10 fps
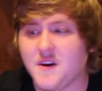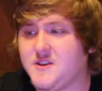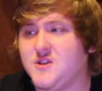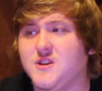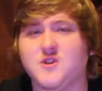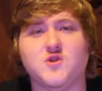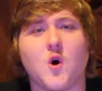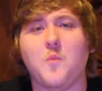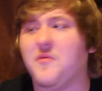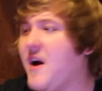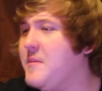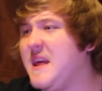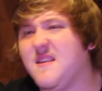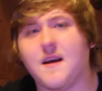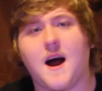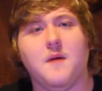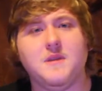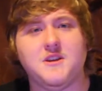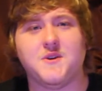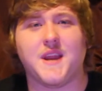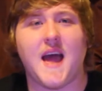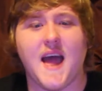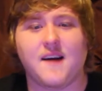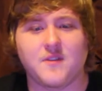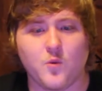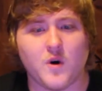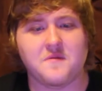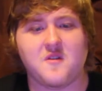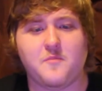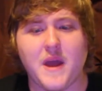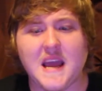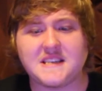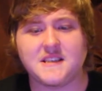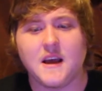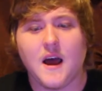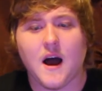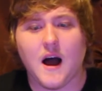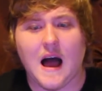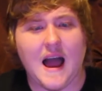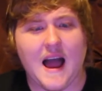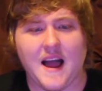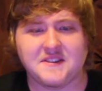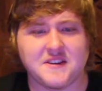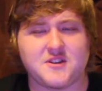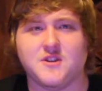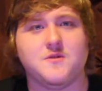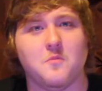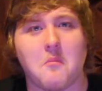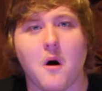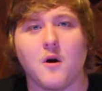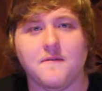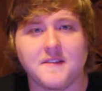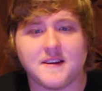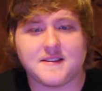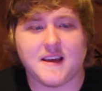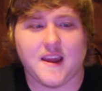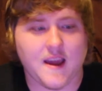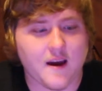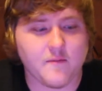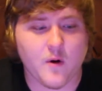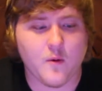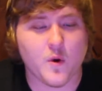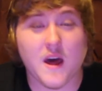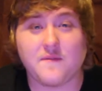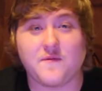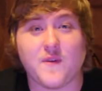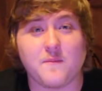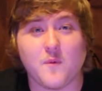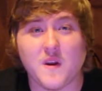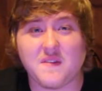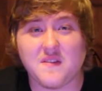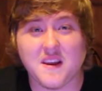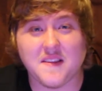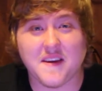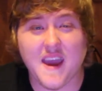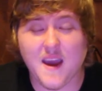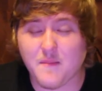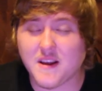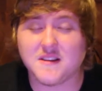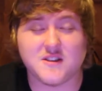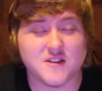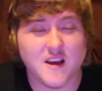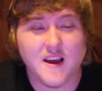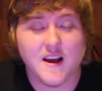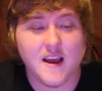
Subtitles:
just the scope of how many zombies you can have in one space is just marvelous. And from what I've seen of the game, it is just...